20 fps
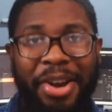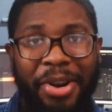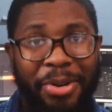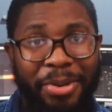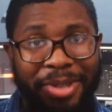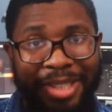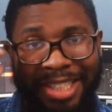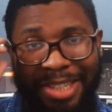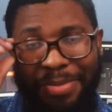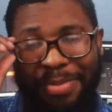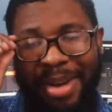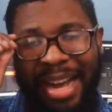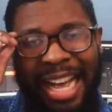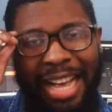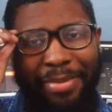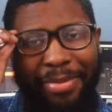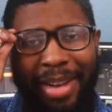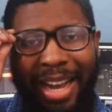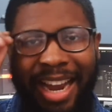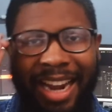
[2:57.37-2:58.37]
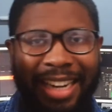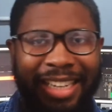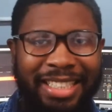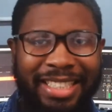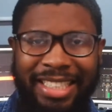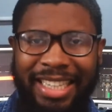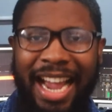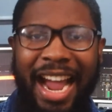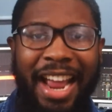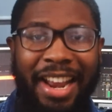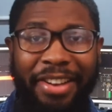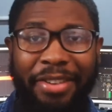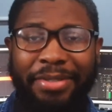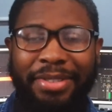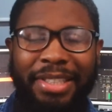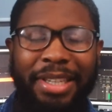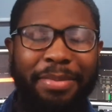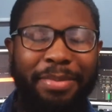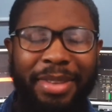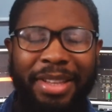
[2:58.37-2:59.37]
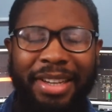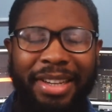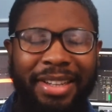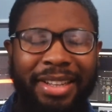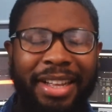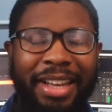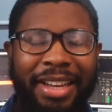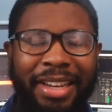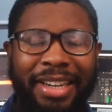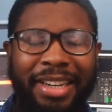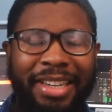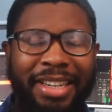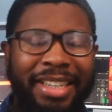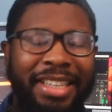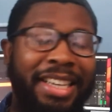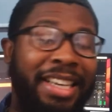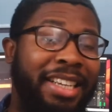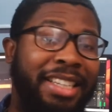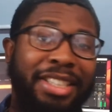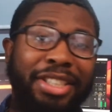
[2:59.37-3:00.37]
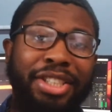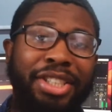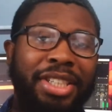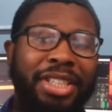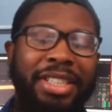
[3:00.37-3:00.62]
which in my mind is kind of something like akin to